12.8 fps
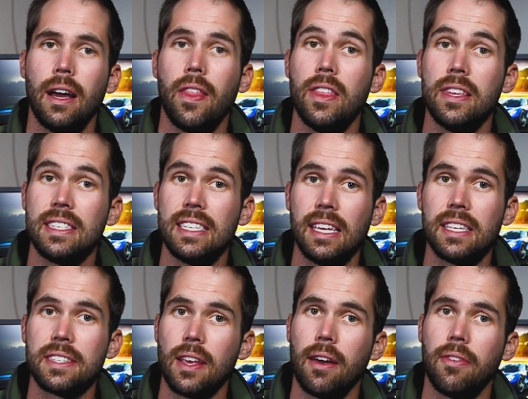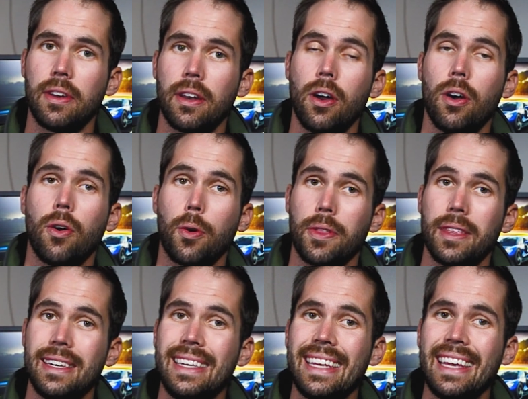the Z7, or the
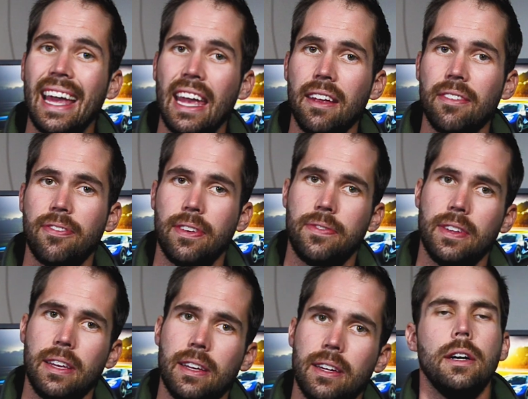D850.